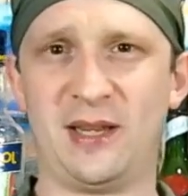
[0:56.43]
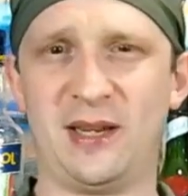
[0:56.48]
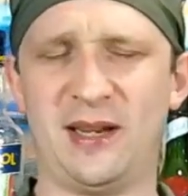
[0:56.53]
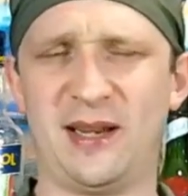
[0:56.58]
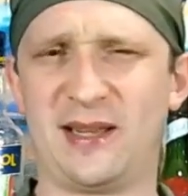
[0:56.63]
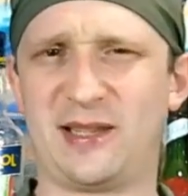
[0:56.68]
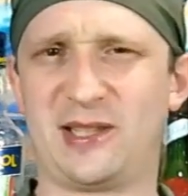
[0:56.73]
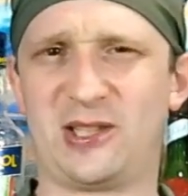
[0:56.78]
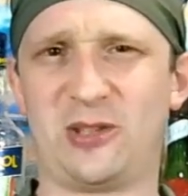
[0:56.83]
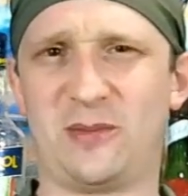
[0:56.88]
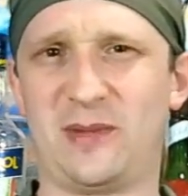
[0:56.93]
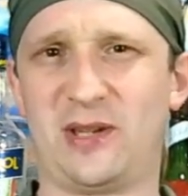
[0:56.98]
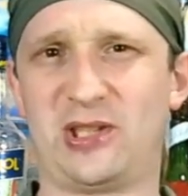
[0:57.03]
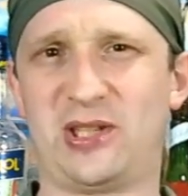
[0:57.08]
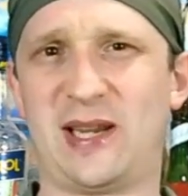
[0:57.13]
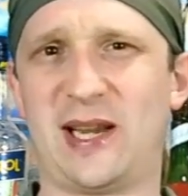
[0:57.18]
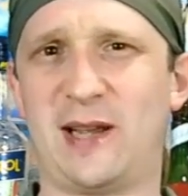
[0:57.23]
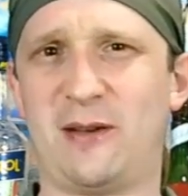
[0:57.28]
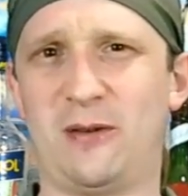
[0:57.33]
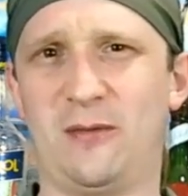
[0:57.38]
Not so
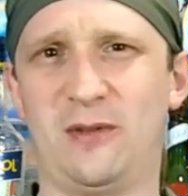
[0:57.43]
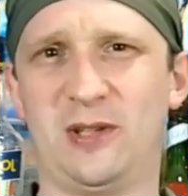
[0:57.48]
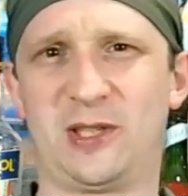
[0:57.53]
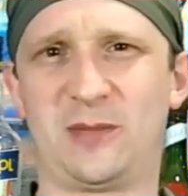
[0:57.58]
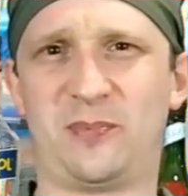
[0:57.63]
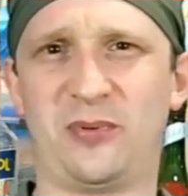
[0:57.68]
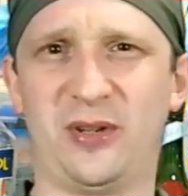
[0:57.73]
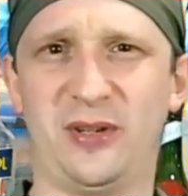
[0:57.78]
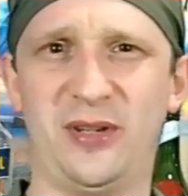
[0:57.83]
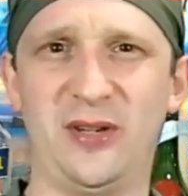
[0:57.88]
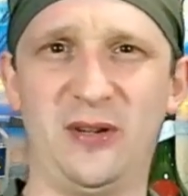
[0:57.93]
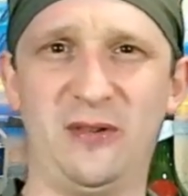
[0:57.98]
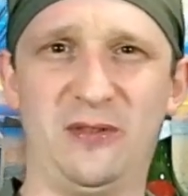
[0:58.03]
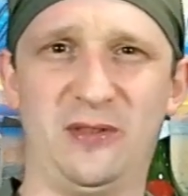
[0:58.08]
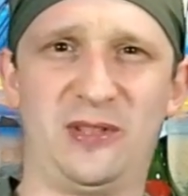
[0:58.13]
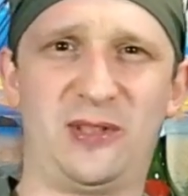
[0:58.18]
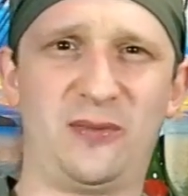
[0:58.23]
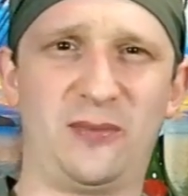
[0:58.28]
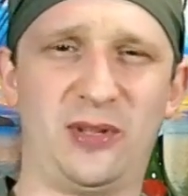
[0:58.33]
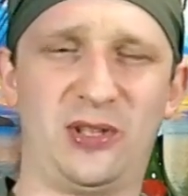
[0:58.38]
much how it was
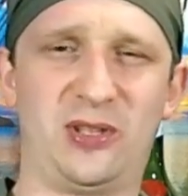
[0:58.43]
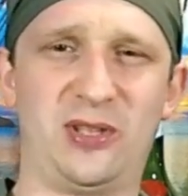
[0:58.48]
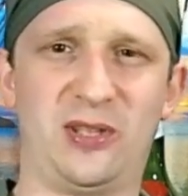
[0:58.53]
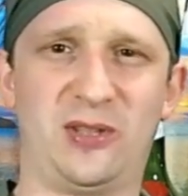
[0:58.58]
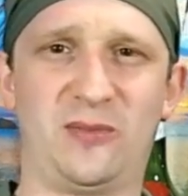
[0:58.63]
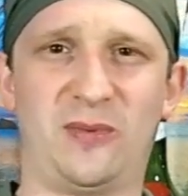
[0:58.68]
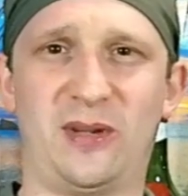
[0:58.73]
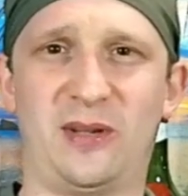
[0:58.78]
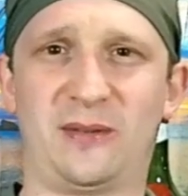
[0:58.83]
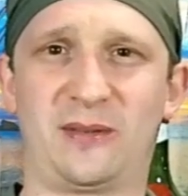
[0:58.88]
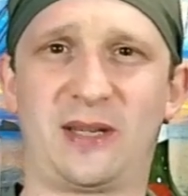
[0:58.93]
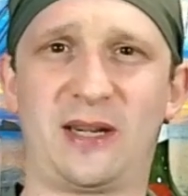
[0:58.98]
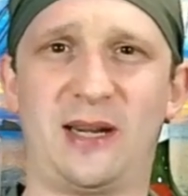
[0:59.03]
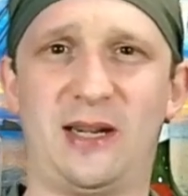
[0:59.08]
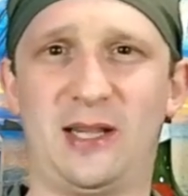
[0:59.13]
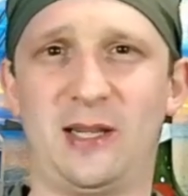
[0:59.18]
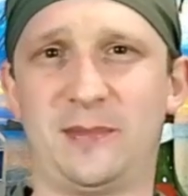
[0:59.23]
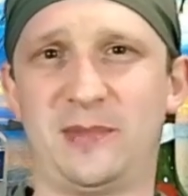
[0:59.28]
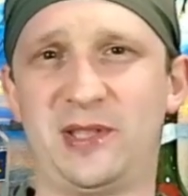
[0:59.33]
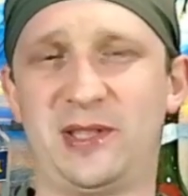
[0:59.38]
produced, which is what
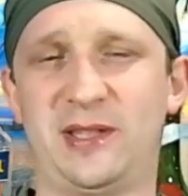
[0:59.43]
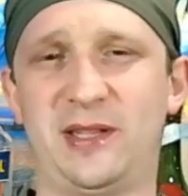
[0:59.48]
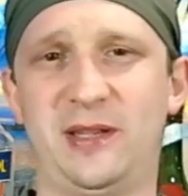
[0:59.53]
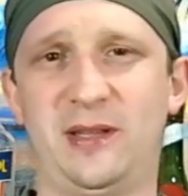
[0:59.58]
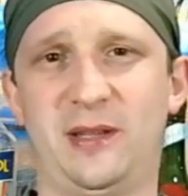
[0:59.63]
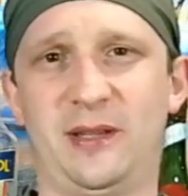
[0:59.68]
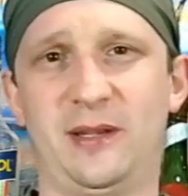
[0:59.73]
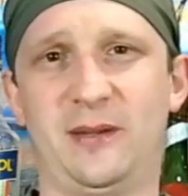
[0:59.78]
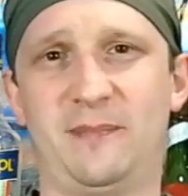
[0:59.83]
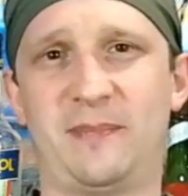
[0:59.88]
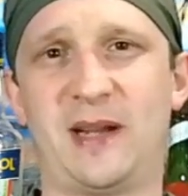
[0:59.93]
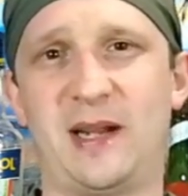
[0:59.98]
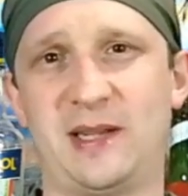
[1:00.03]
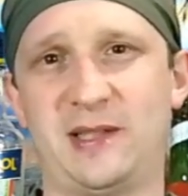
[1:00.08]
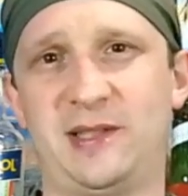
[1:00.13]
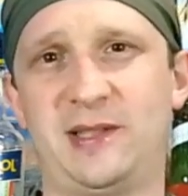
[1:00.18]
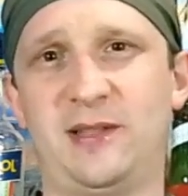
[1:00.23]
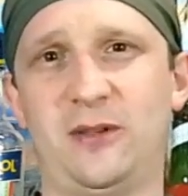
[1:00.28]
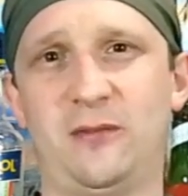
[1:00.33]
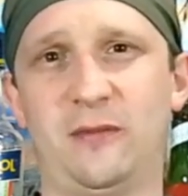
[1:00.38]
column still and pot
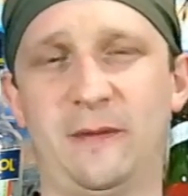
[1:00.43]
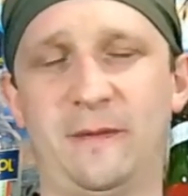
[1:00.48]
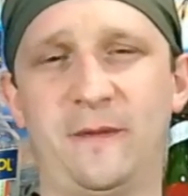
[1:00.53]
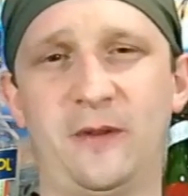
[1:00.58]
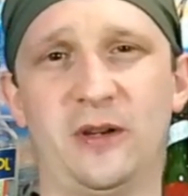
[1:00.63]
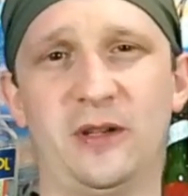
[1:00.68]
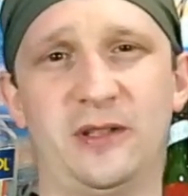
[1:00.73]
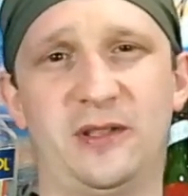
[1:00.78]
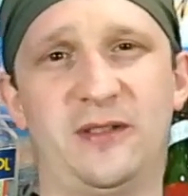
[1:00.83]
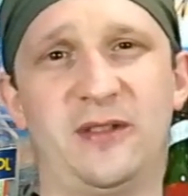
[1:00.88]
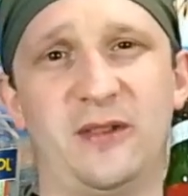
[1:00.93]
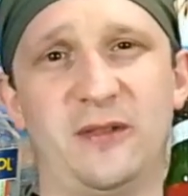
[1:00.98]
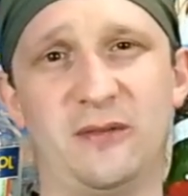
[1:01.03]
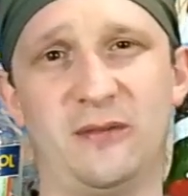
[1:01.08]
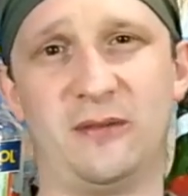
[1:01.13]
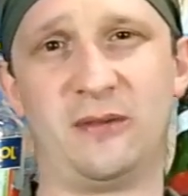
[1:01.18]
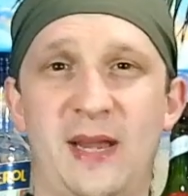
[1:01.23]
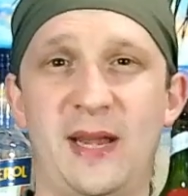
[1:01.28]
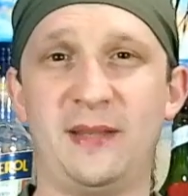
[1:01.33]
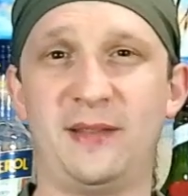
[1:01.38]
still refers to.
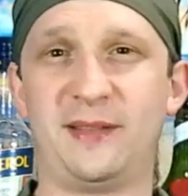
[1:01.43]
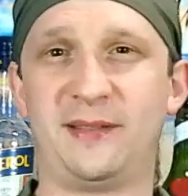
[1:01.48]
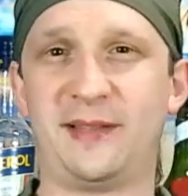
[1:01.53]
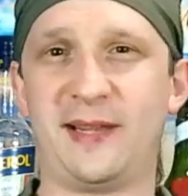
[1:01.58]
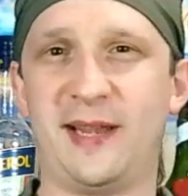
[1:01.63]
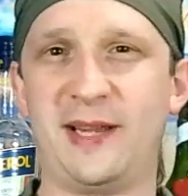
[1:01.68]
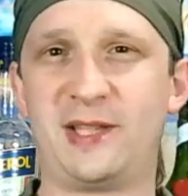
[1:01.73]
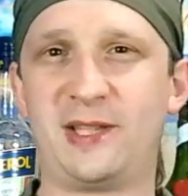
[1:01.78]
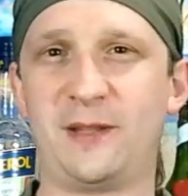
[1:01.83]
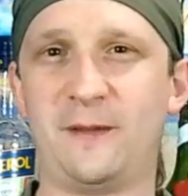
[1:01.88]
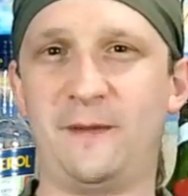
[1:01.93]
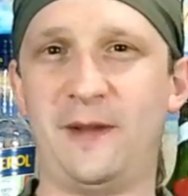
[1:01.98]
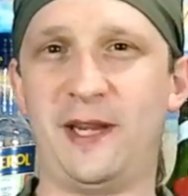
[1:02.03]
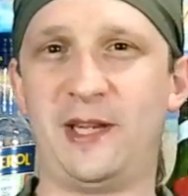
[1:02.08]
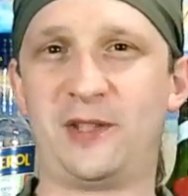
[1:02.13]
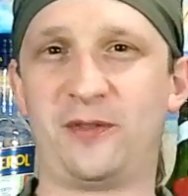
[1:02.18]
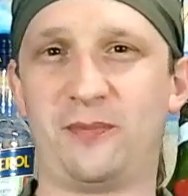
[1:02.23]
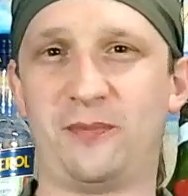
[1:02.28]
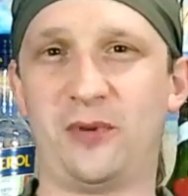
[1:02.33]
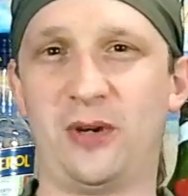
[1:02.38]
And the taste of
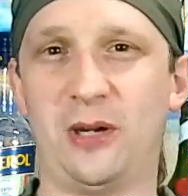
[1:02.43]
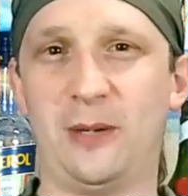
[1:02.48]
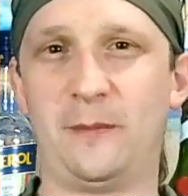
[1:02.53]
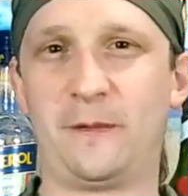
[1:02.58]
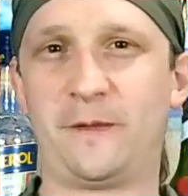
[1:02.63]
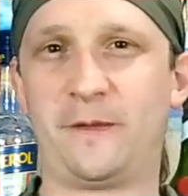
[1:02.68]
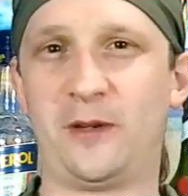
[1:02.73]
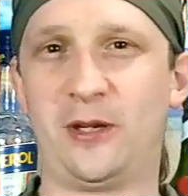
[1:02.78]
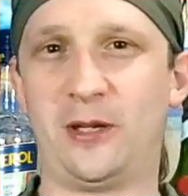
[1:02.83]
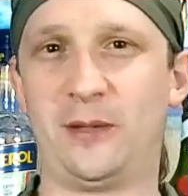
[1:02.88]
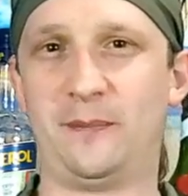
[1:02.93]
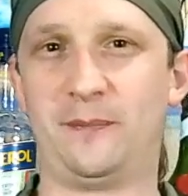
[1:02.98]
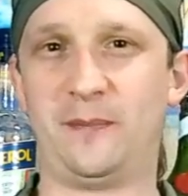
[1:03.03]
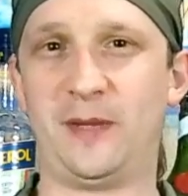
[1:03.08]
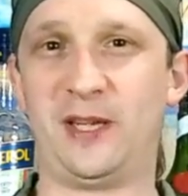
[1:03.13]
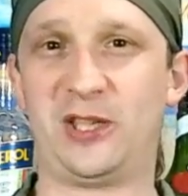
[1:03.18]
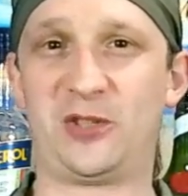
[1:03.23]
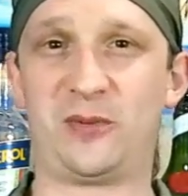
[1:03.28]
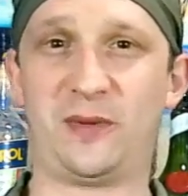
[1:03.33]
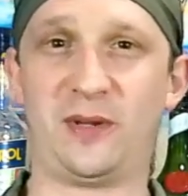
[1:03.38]
each rum from
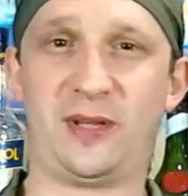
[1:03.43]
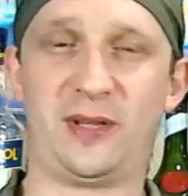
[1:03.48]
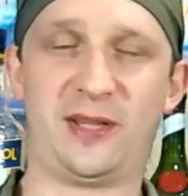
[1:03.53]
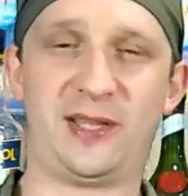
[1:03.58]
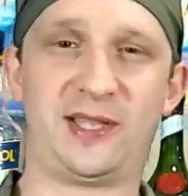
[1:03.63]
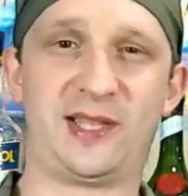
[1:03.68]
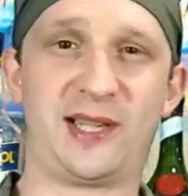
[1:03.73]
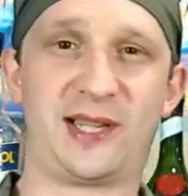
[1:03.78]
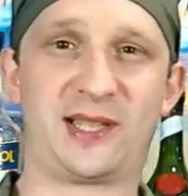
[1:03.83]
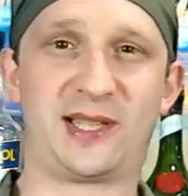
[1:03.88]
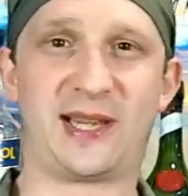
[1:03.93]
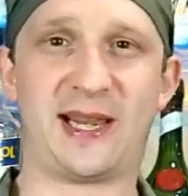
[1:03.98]
each one of the 6